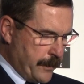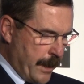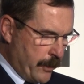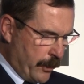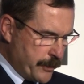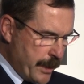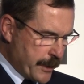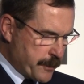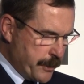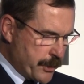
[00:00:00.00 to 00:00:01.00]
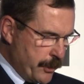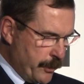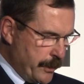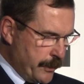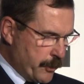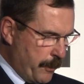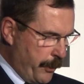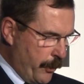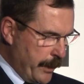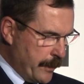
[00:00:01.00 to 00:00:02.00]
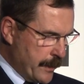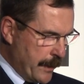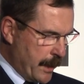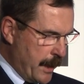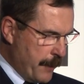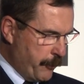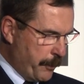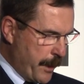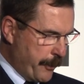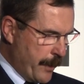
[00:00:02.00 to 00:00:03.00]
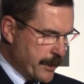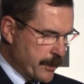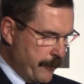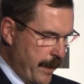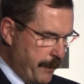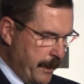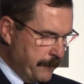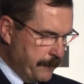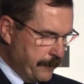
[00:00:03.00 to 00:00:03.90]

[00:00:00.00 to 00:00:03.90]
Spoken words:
Technology has matured to a point that the careful preparation of airmen,